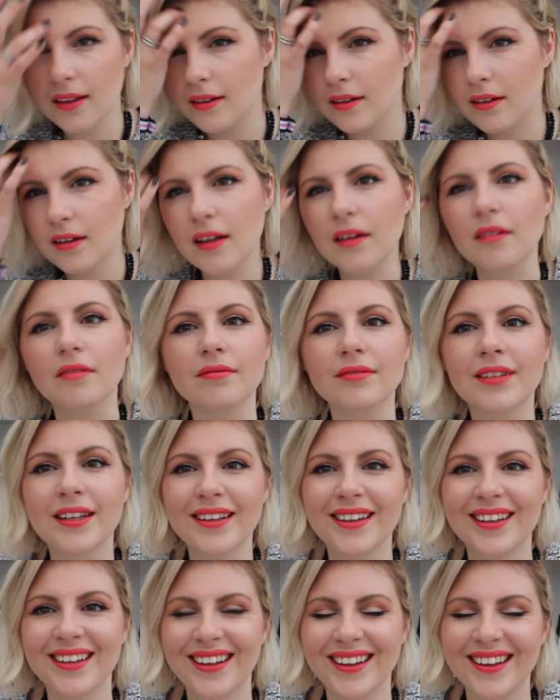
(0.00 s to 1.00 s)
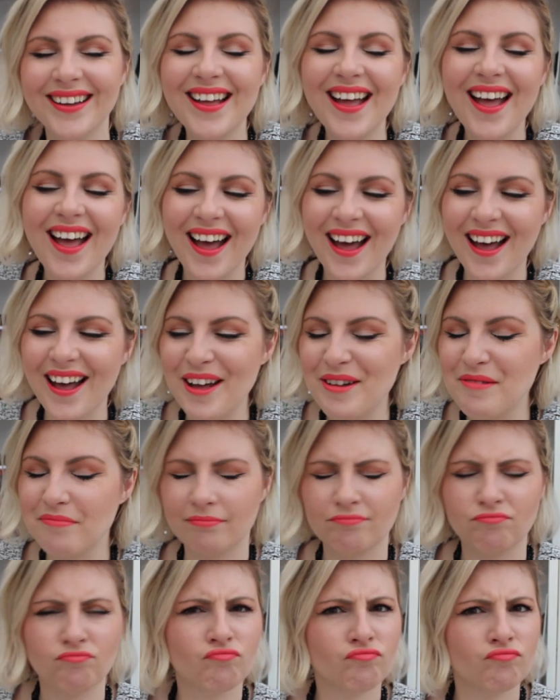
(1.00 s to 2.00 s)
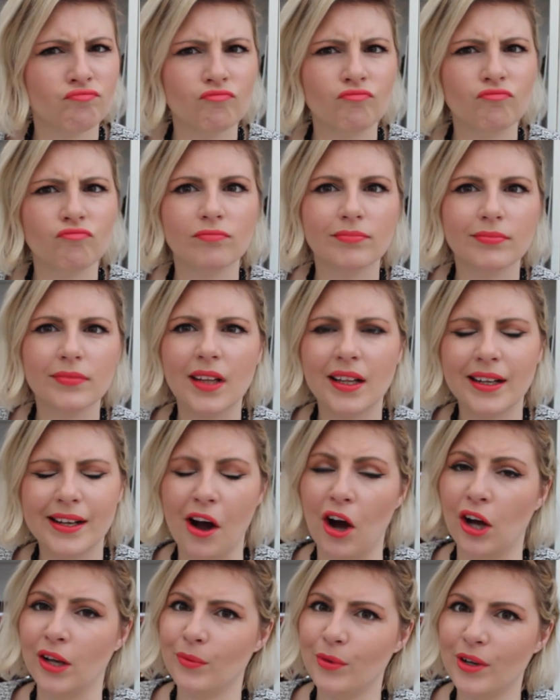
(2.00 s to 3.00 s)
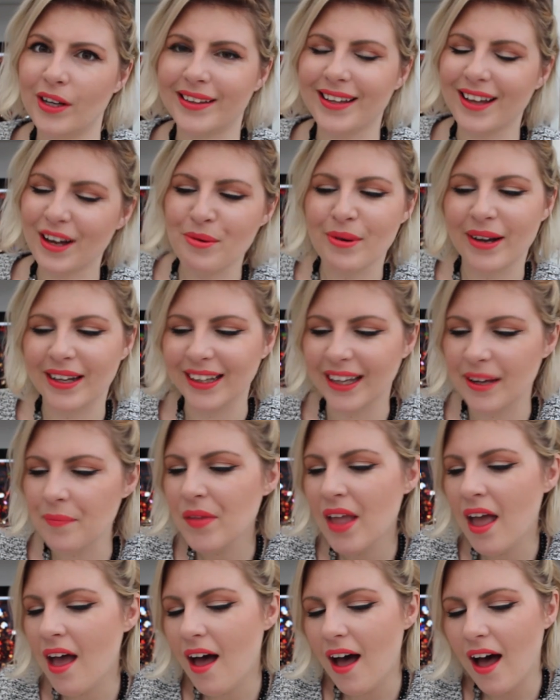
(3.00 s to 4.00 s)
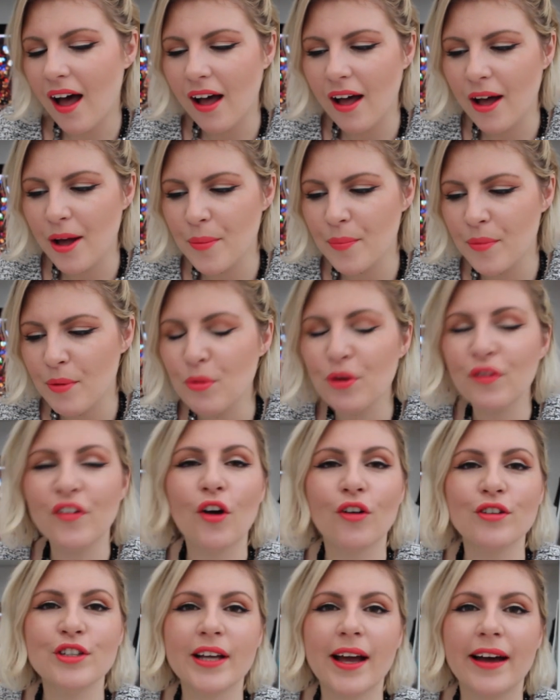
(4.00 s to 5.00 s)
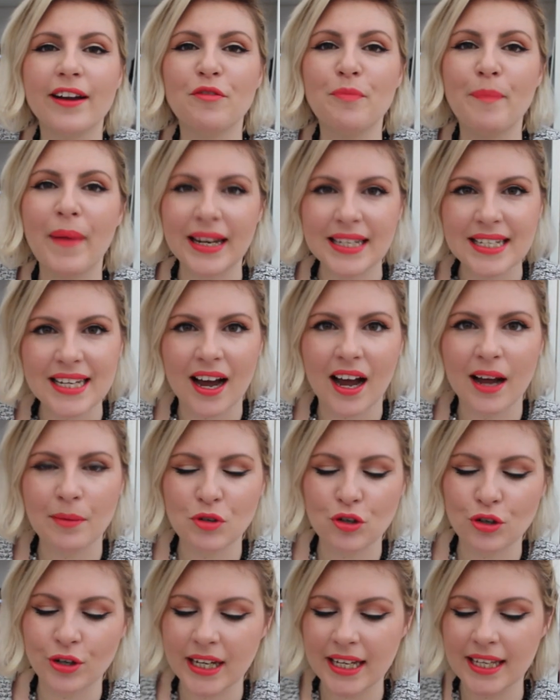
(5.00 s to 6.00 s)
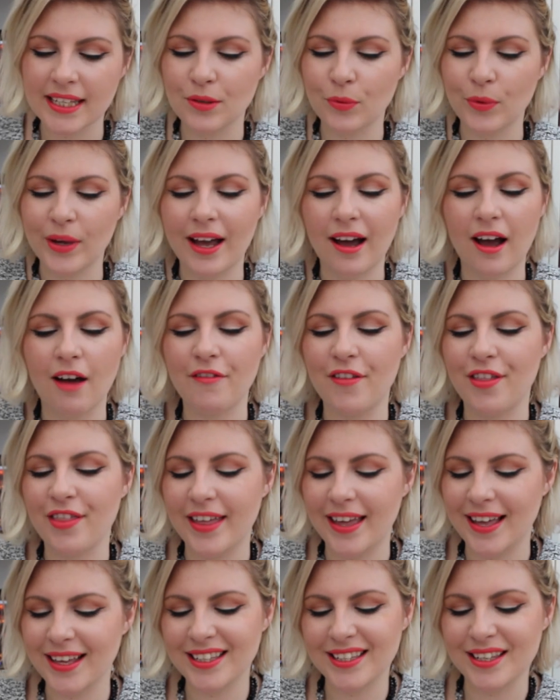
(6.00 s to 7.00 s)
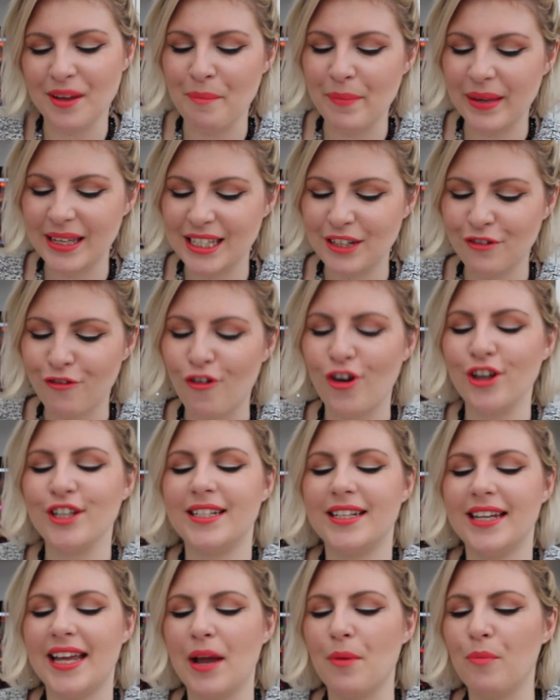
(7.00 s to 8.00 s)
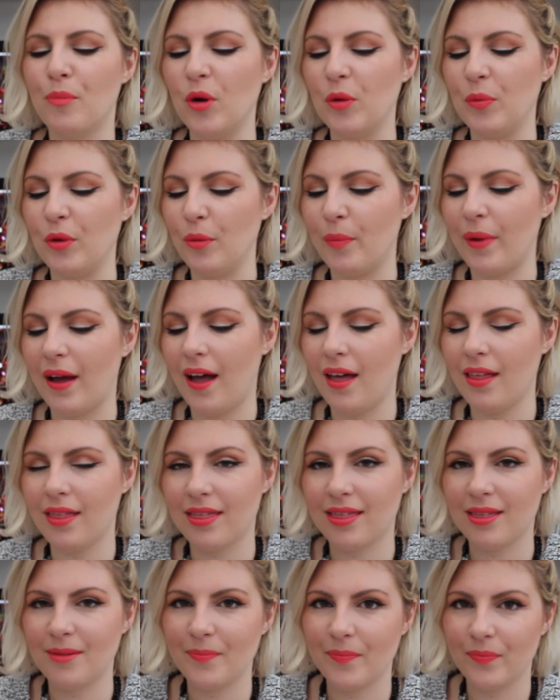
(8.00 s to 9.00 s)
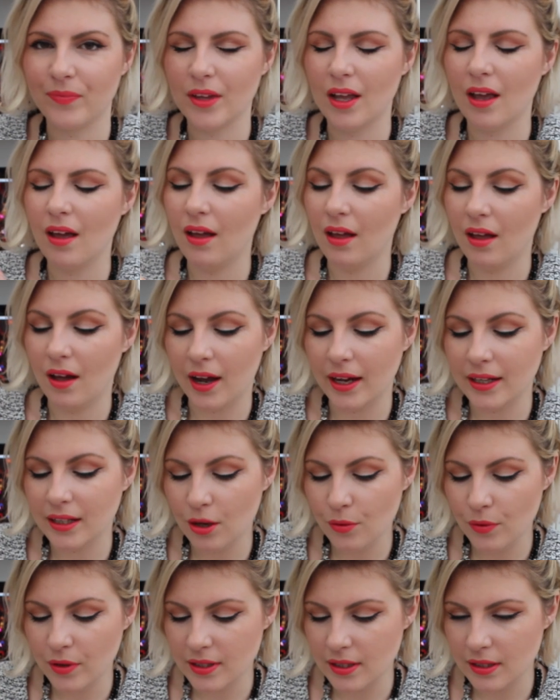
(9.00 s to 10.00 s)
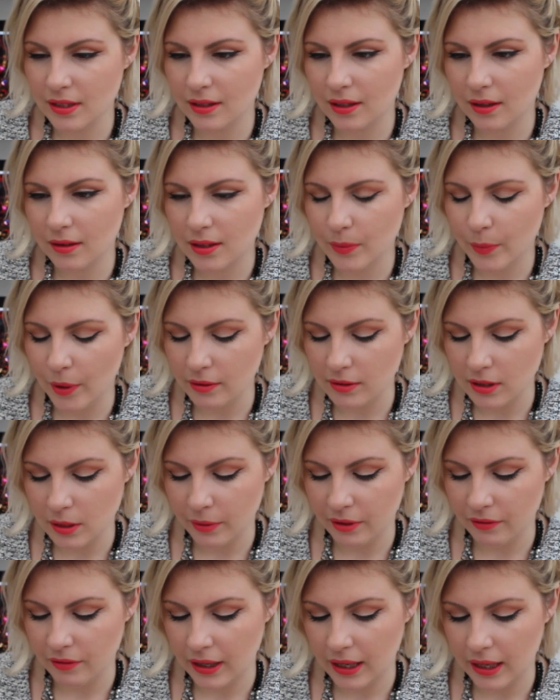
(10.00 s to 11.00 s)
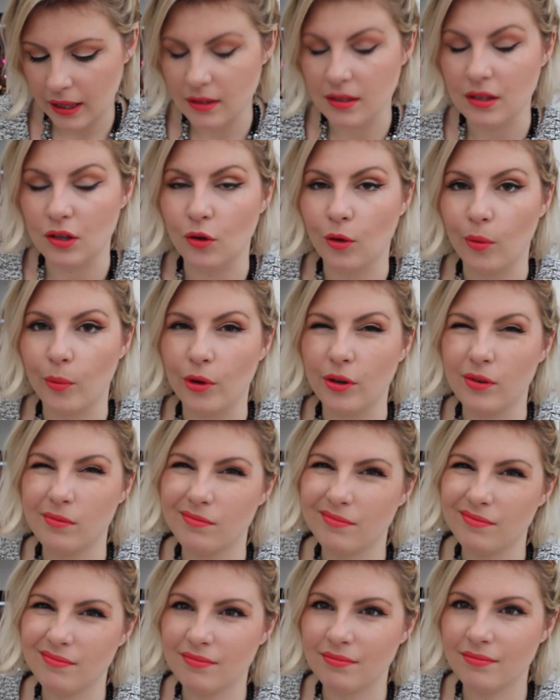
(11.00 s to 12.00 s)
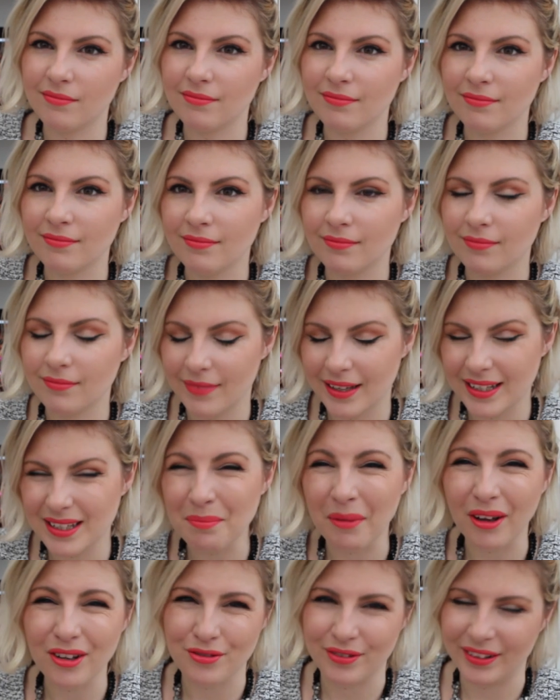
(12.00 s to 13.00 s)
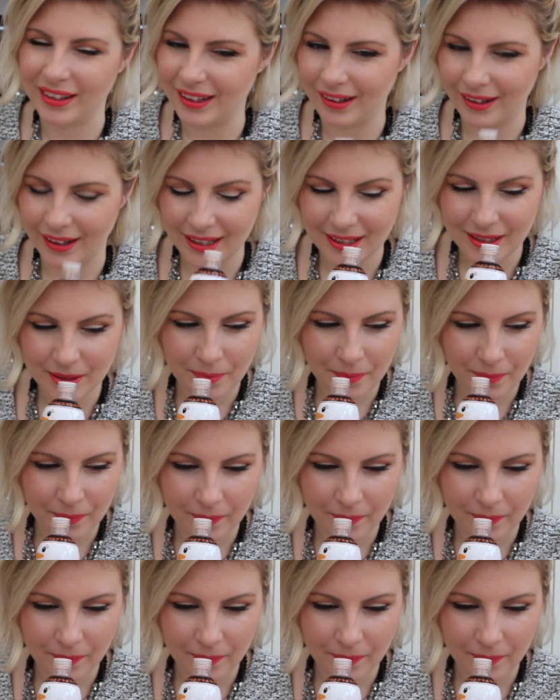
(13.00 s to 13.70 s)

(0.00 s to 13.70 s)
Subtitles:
I don't know. Can't work that quickly. Moving on to kind of bedtime treats, we have this Mr. Frosty Bubble Bath. I know this is supposed to be for kids and all, but it smells really nice.